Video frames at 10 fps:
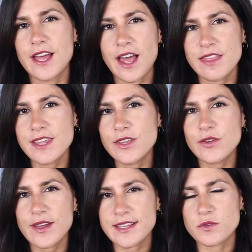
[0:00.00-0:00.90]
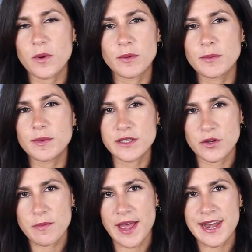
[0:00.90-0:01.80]
I think you guys will probably
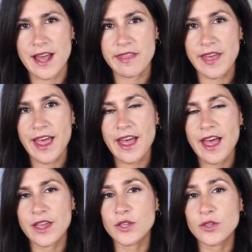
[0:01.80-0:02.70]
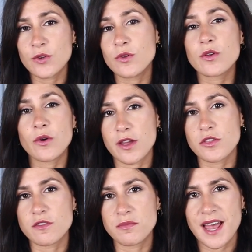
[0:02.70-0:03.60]
know by now that a huge
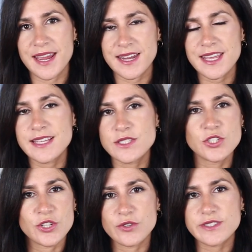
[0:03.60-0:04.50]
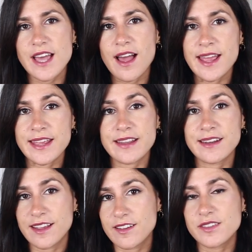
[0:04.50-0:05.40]
crutch of mine is shoes. I
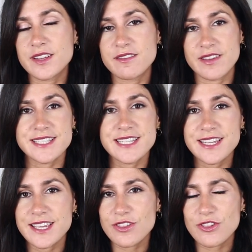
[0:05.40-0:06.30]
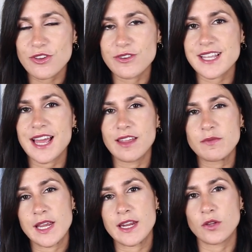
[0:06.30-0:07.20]
love investing in shoes. I
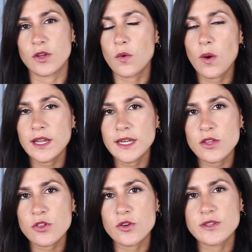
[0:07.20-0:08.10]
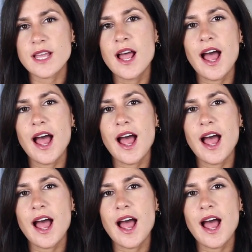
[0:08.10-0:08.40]
love getting good quality shoes.